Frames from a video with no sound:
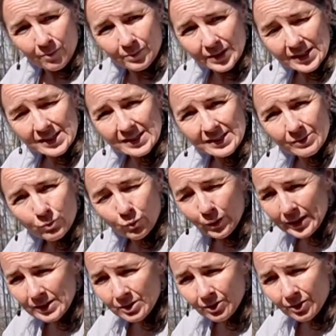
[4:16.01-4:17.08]
This
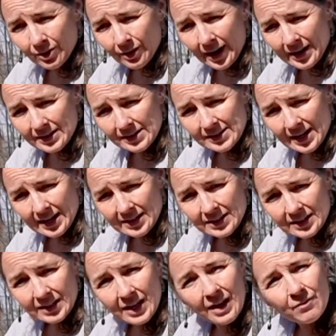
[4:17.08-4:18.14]
winter I decided to
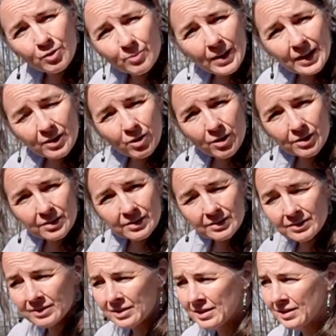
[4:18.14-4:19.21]
cover my garden